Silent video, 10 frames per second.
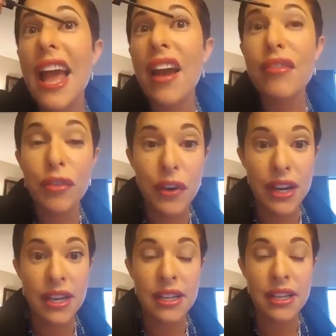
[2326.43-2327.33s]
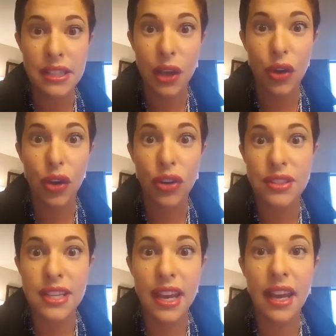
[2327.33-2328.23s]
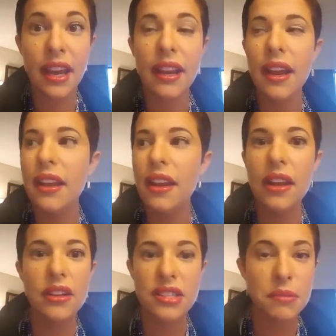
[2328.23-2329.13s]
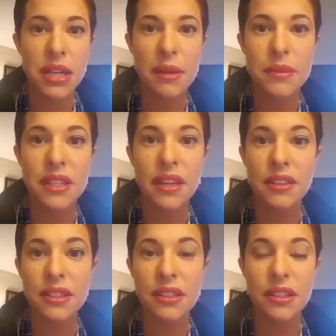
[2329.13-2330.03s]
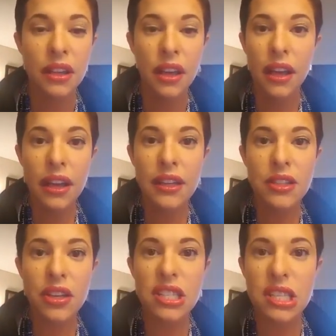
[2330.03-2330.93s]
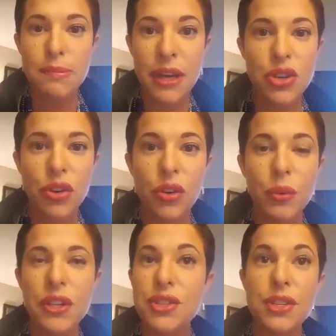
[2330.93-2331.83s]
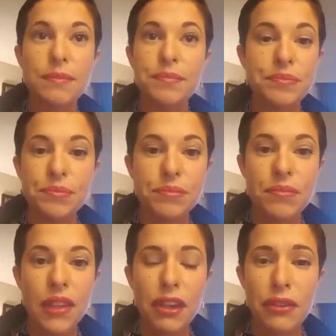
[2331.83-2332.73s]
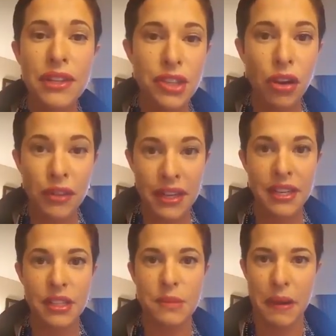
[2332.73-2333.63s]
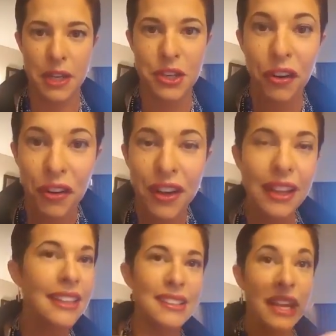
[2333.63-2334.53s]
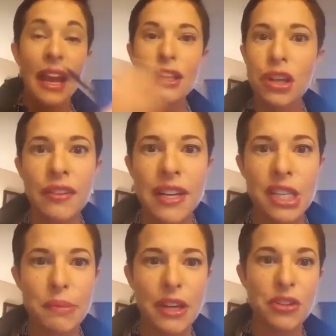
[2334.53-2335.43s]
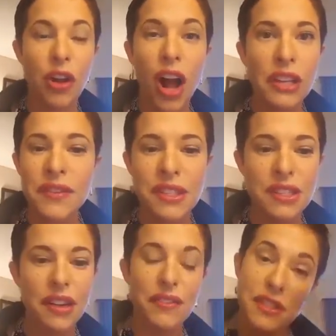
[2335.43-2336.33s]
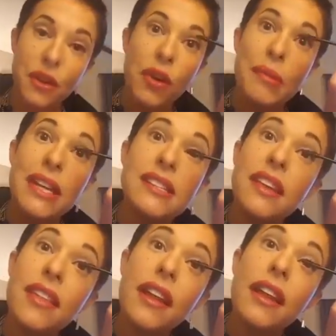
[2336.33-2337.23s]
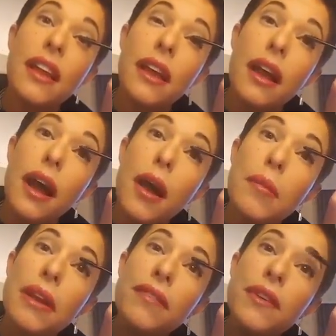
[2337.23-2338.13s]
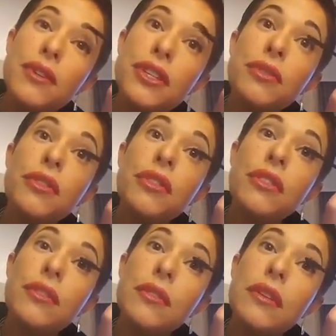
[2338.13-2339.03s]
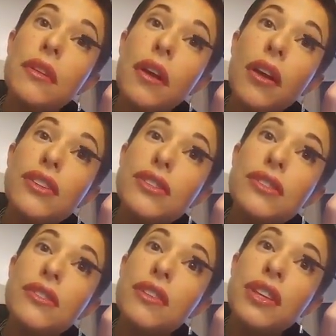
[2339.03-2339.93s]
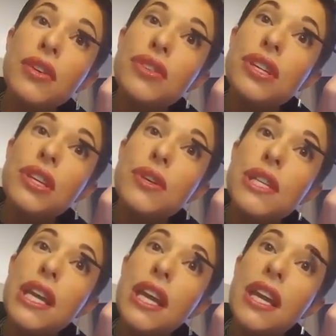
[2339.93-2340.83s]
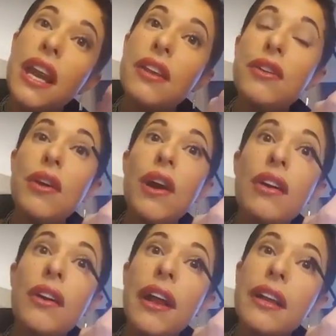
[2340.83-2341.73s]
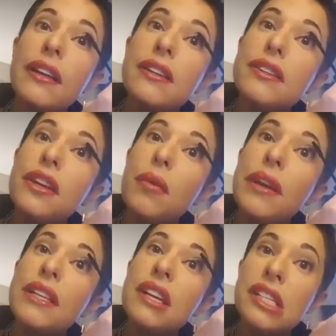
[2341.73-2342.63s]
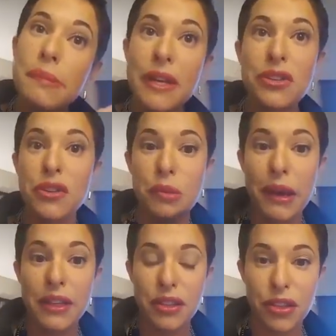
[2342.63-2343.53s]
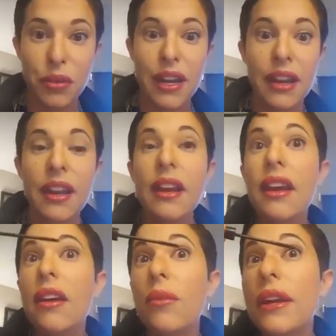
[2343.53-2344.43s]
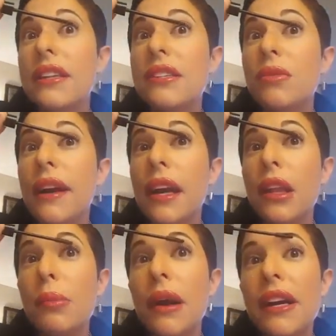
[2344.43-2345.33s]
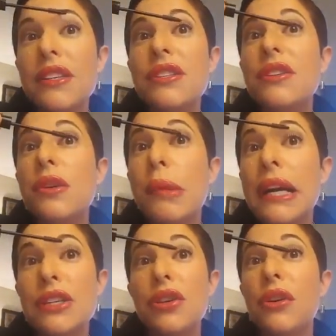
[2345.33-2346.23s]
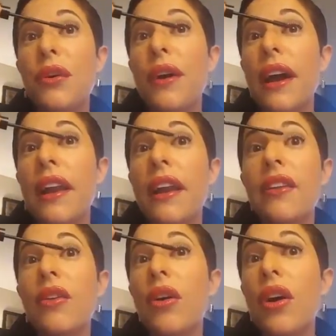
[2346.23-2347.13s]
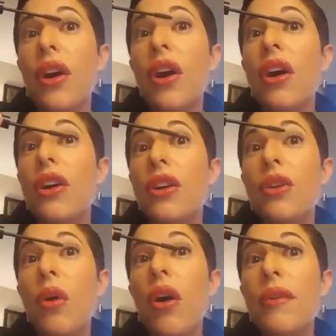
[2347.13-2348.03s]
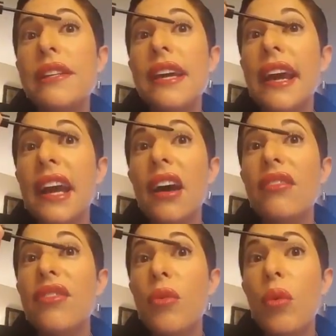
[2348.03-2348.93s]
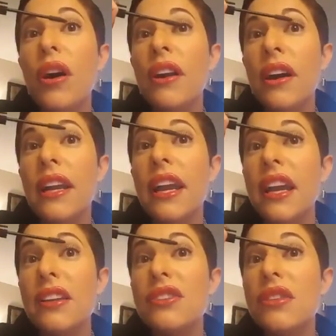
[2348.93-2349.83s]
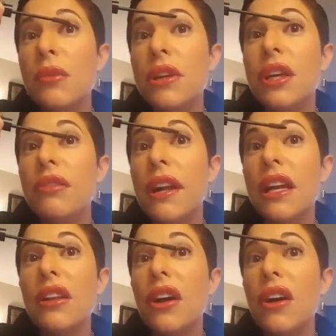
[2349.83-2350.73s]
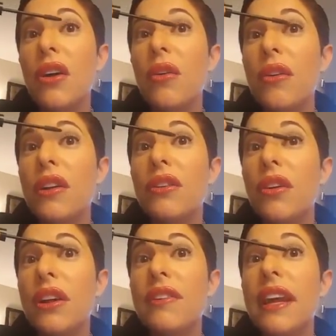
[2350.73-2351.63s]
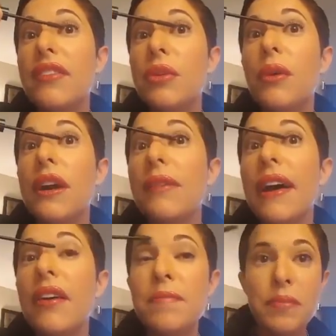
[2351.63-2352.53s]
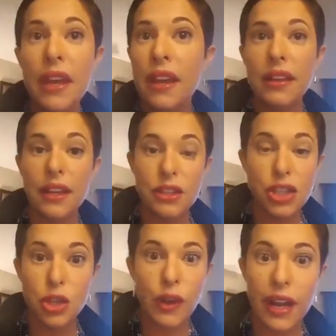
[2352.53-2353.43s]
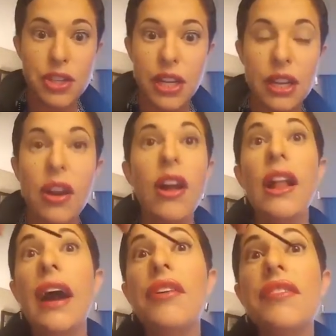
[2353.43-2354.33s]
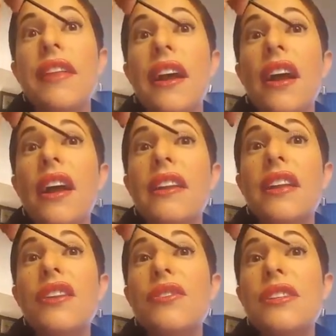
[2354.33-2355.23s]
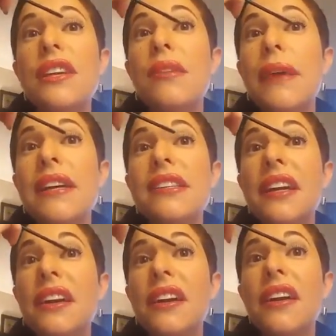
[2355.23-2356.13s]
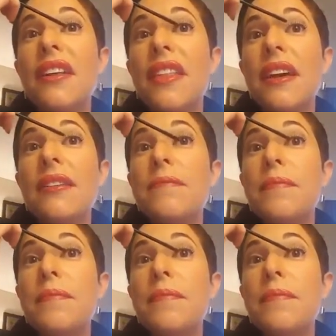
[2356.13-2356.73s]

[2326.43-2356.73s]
every single day. And then sometimes it's on special, which, you know, it's already special. It's already special. All of this stuff is so amazing that if you just are used to using it and you know great it is, you know, when it's on special, you buy 3. When it's regular price, you buy 2. And you always have one on hand, so that when you're running low, you don't even have to worry about like scratching it all out of there and then using the mascara that,